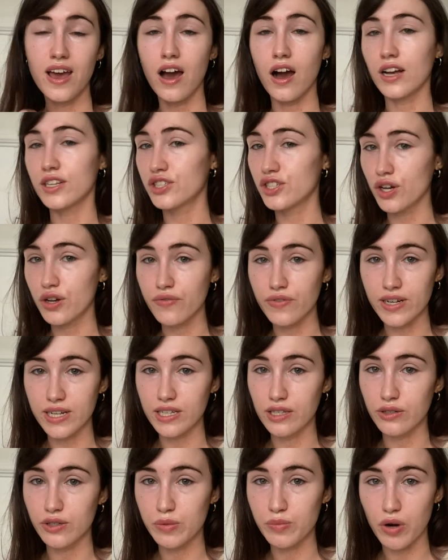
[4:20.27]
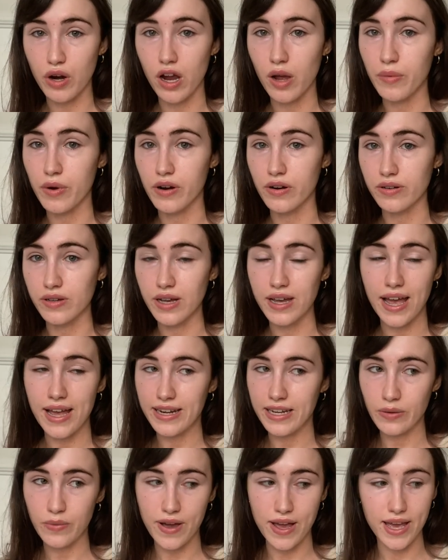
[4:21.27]
I don't really use primer
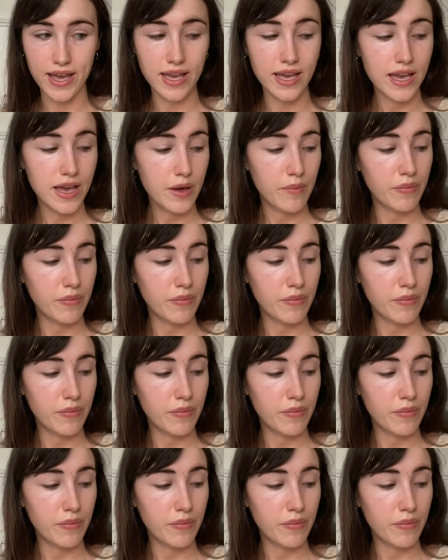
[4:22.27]
anyway,